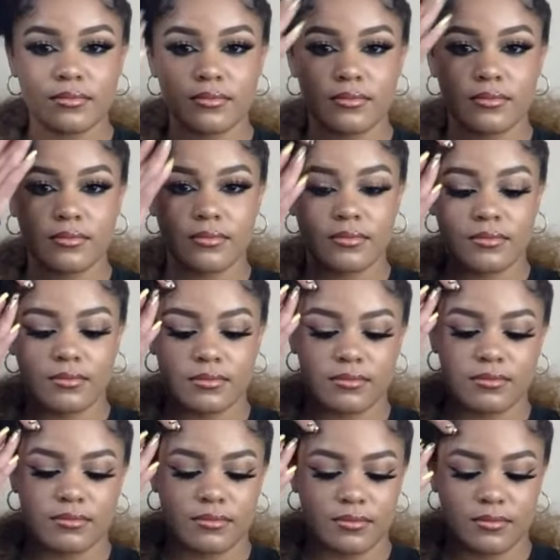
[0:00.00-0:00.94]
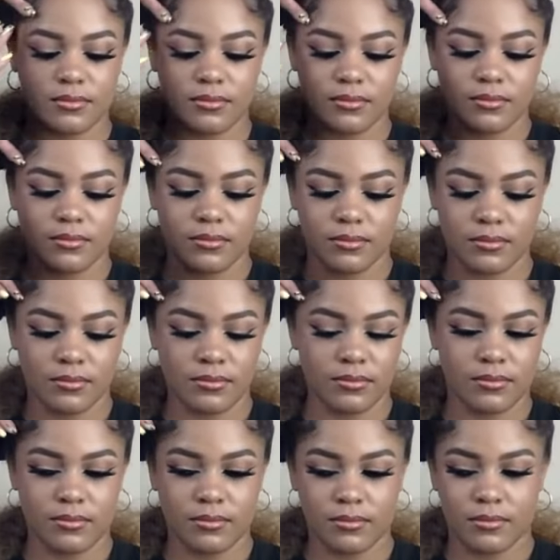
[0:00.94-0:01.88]

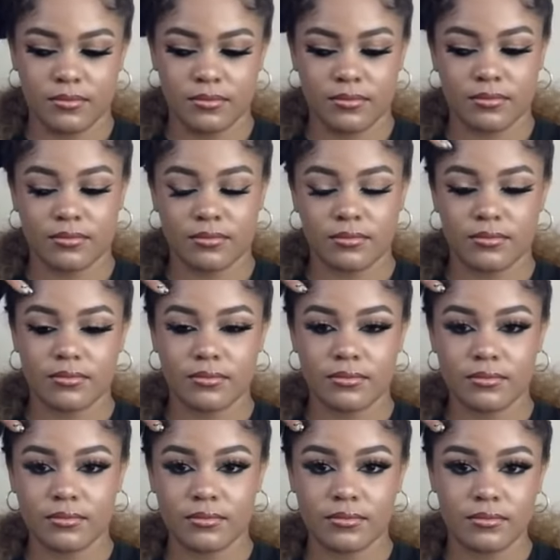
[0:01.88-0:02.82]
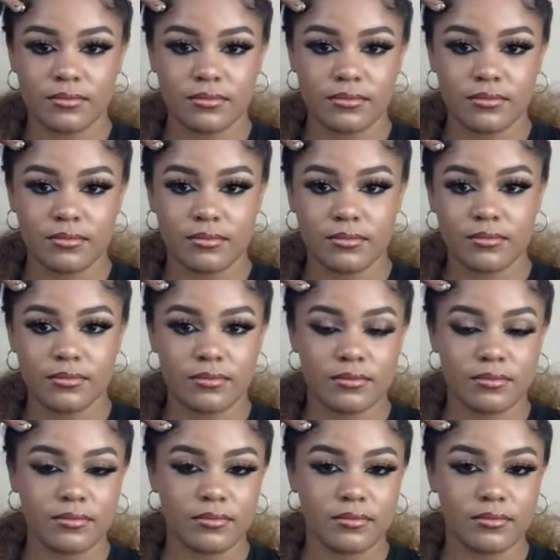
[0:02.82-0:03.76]

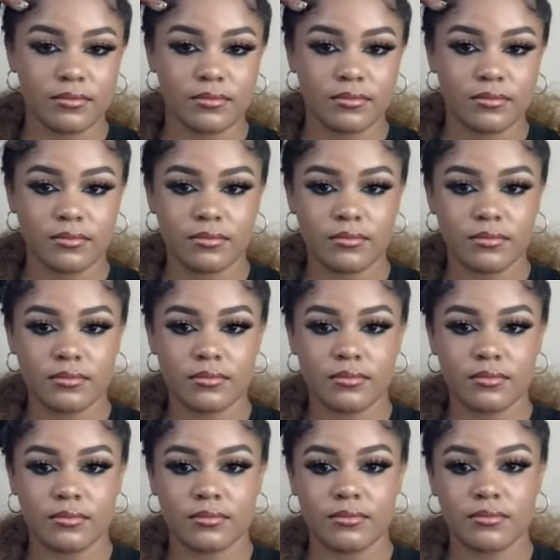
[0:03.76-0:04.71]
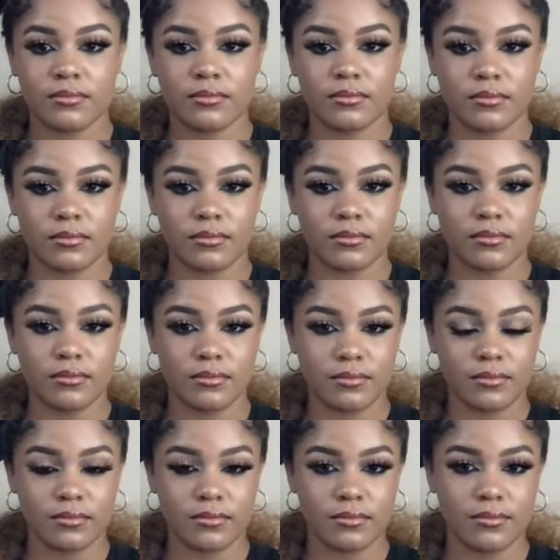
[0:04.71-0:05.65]

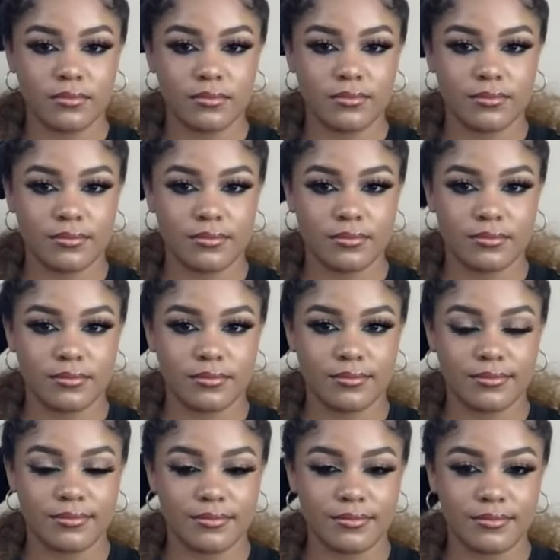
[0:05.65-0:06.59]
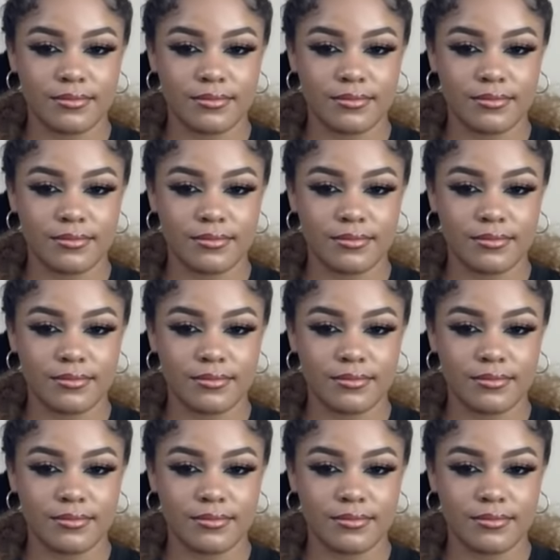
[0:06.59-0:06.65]
[no speech]